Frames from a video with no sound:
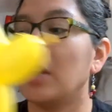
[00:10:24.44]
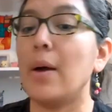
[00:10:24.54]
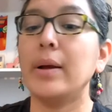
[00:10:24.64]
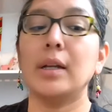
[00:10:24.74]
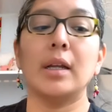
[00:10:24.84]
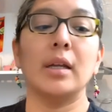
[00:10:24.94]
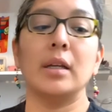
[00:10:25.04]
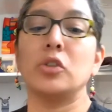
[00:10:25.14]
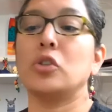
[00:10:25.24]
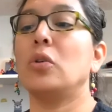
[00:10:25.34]
now I'm gonna
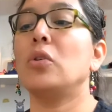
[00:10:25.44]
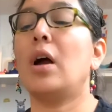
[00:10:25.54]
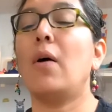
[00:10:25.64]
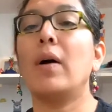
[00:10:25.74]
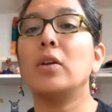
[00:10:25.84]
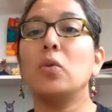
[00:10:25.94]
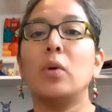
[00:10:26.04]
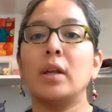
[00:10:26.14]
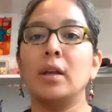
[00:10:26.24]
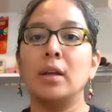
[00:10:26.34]
show you how I
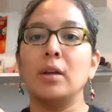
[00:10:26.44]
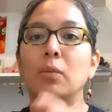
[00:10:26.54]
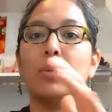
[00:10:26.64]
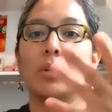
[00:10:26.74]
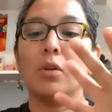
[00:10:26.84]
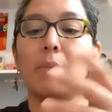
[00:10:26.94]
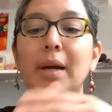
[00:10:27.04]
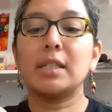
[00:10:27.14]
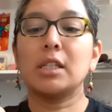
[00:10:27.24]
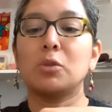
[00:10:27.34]
do it with not
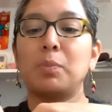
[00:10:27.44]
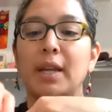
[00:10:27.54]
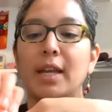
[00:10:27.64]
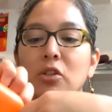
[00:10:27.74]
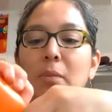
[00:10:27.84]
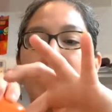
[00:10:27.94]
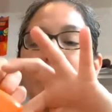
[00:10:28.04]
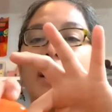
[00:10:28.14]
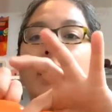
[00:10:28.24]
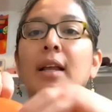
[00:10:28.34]
much explanation,
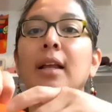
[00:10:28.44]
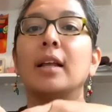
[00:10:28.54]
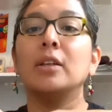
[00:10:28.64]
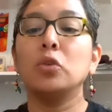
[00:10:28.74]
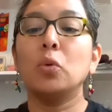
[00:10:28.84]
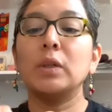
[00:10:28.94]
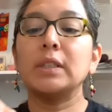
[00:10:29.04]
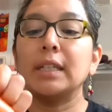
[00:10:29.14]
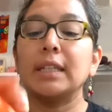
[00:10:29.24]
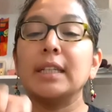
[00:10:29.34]
but you will
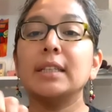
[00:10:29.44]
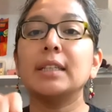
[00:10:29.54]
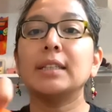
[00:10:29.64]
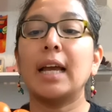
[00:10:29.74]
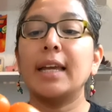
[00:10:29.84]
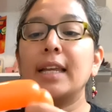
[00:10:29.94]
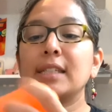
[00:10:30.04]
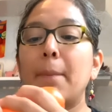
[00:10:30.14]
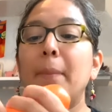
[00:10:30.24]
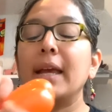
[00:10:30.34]
see this design
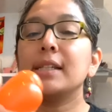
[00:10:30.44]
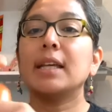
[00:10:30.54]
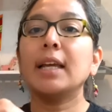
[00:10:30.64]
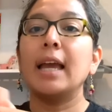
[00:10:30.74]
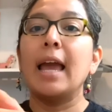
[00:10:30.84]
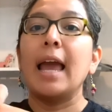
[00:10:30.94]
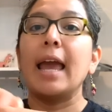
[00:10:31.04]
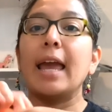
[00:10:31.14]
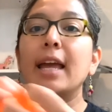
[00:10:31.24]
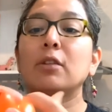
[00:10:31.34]
is a basic,
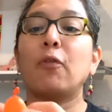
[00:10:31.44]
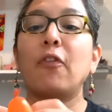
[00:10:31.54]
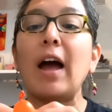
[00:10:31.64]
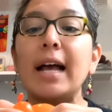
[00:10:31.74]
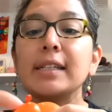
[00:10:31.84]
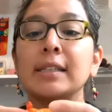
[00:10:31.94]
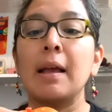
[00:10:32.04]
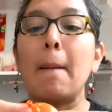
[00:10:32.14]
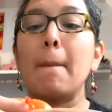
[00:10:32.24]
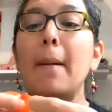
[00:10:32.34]
it's fast
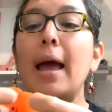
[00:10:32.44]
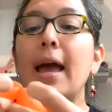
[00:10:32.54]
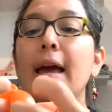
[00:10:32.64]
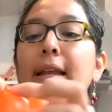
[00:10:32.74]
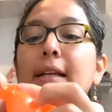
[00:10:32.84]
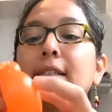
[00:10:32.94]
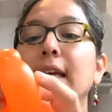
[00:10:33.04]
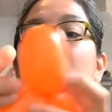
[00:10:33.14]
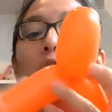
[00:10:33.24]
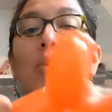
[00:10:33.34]
and
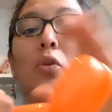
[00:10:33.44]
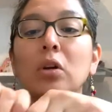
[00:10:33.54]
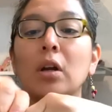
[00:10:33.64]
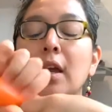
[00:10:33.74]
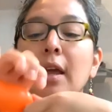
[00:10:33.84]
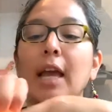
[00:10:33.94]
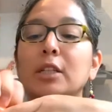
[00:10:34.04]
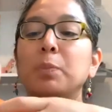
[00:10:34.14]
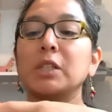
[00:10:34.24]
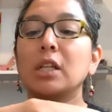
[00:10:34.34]
secure,
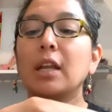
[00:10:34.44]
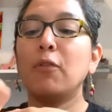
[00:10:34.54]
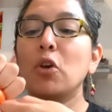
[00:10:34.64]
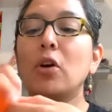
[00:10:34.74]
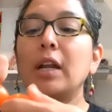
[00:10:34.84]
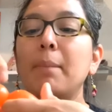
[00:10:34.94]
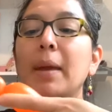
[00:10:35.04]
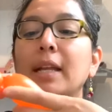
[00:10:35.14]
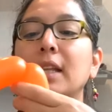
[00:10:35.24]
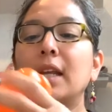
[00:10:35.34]
especially if you're gonna
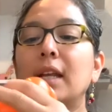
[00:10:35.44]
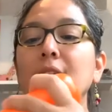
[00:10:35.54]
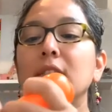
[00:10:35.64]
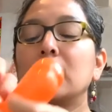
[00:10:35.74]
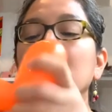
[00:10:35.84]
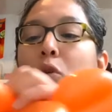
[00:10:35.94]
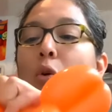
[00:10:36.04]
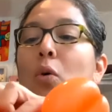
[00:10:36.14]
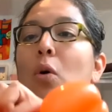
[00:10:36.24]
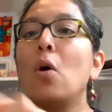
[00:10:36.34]
make the easy
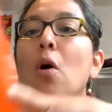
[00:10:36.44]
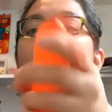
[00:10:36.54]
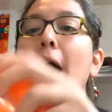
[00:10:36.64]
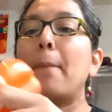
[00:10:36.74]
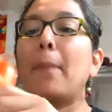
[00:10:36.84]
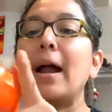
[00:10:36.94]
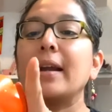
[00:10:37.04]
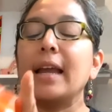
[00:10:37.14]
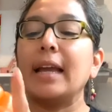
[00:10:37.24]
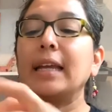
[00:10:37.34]
to a
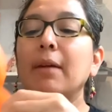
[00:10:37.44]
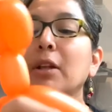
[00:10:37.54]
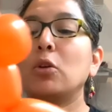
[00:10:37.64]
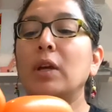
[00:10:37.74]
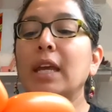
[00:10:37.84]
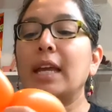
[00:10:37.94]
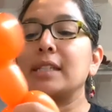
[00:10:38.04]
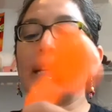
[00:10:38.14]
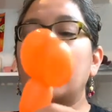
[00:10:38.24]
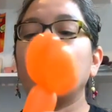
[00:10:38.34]
party and give it to
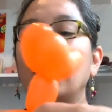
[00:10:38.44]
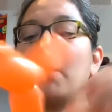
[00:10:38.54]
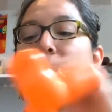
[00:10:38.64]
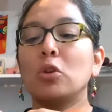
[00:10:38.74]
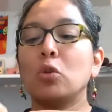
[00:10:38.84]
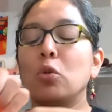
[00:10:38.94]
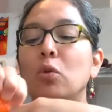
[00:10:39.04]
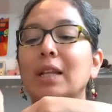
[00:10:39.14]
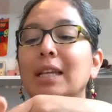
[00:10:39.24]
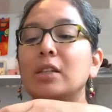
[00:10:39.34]
kids. I recommend you to
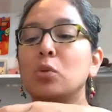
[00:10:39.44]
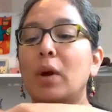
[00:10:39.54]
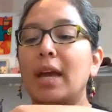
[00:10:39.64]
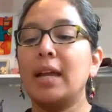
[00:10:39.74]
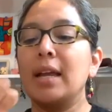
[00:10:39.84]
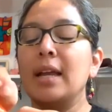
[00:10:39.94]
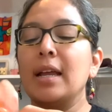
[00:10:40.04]
do it this way,